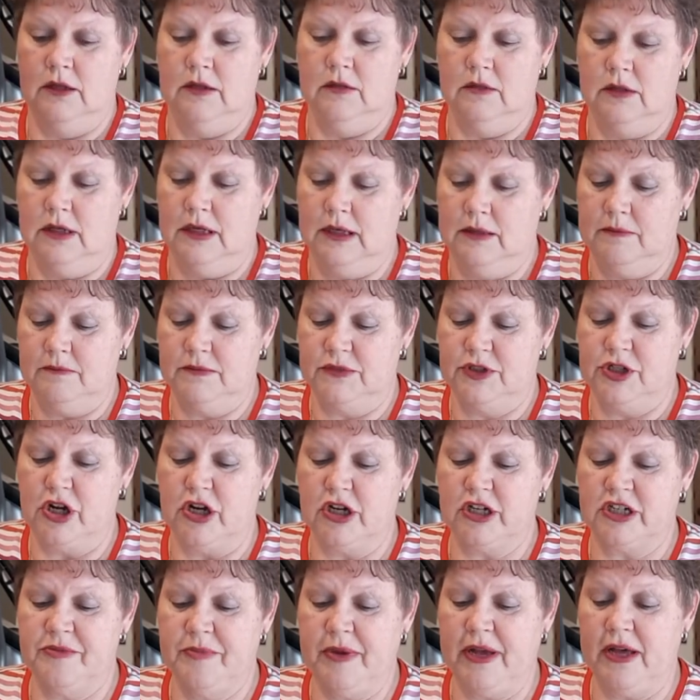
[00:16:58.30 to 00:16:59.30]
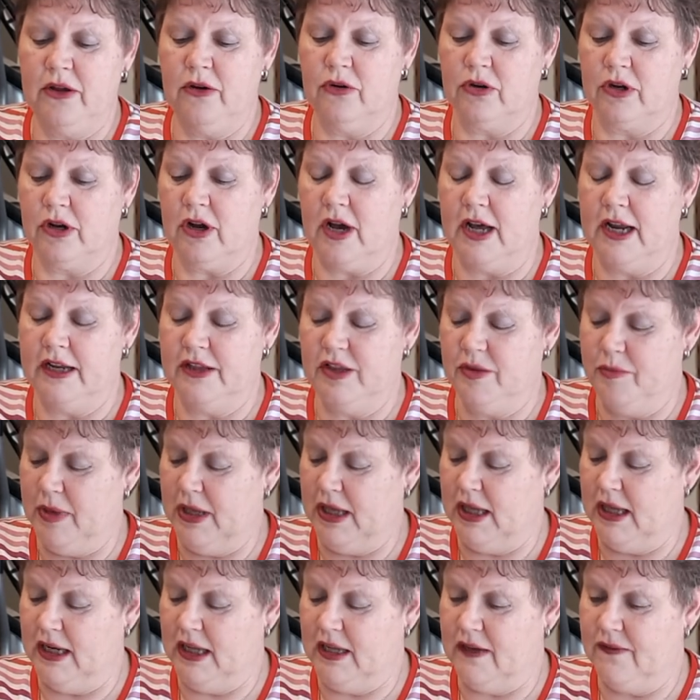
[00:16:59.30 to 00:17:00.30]
um, talked about or got at the
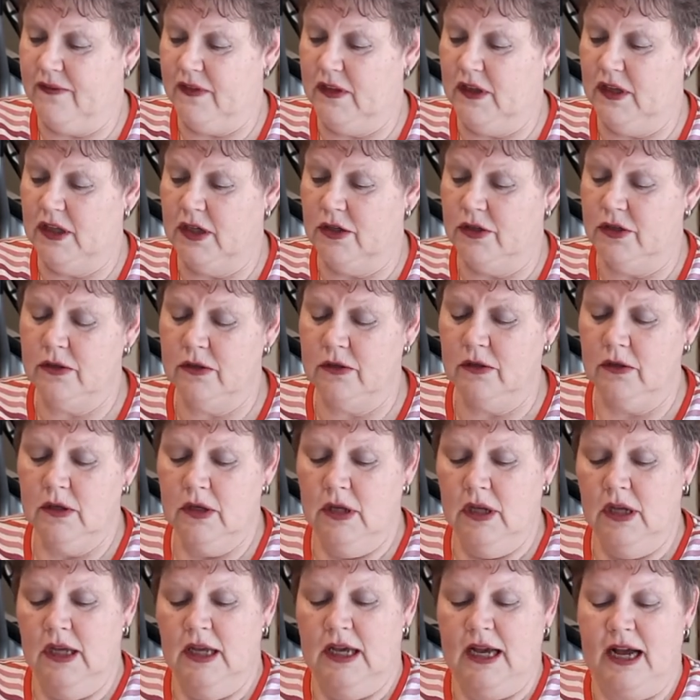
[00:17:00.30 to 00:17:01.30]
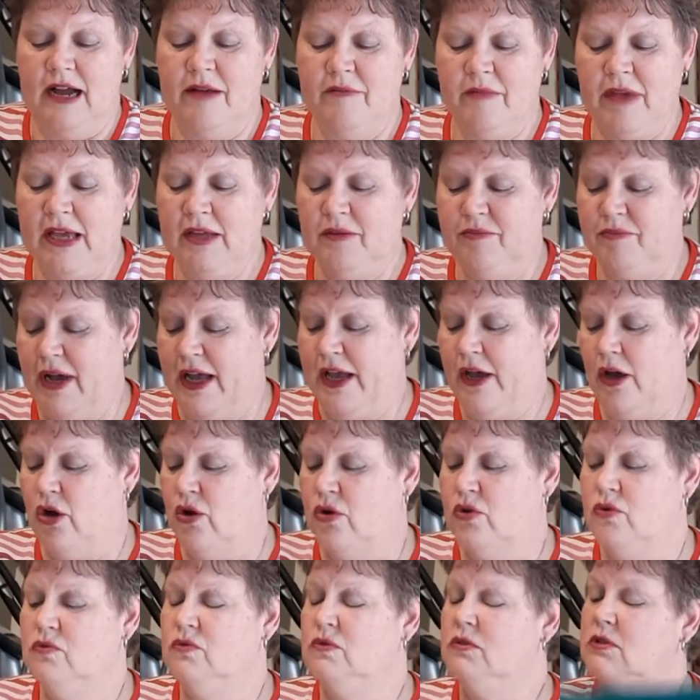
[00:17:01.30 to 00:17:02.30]
beginning of the year. I made my
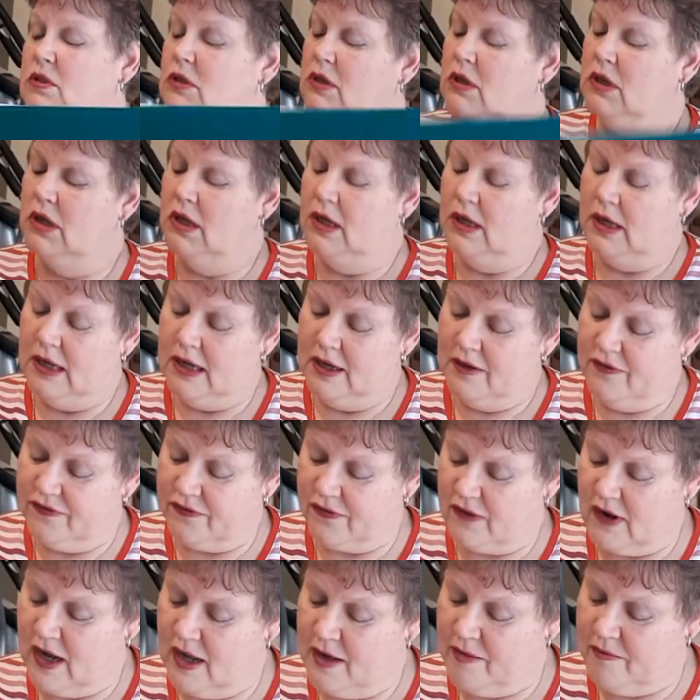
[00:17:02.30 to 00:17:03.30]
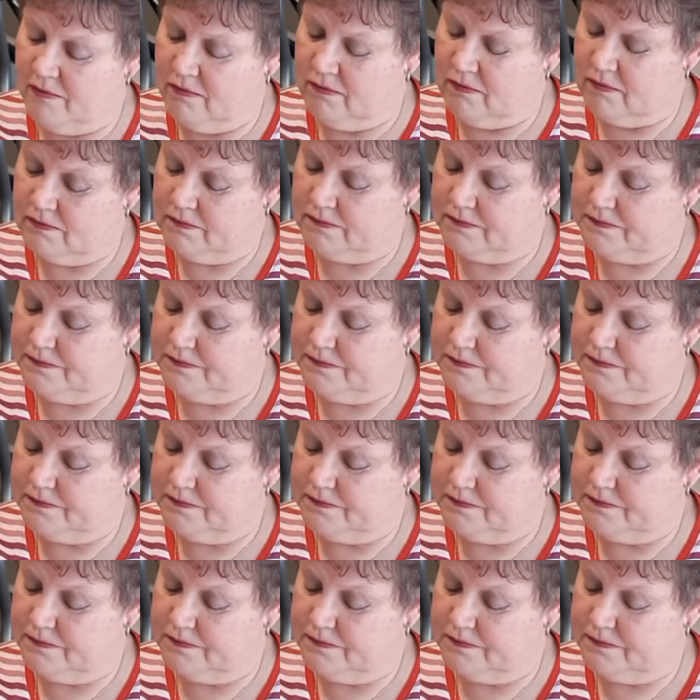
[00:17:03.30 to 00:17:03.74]
own uh, from,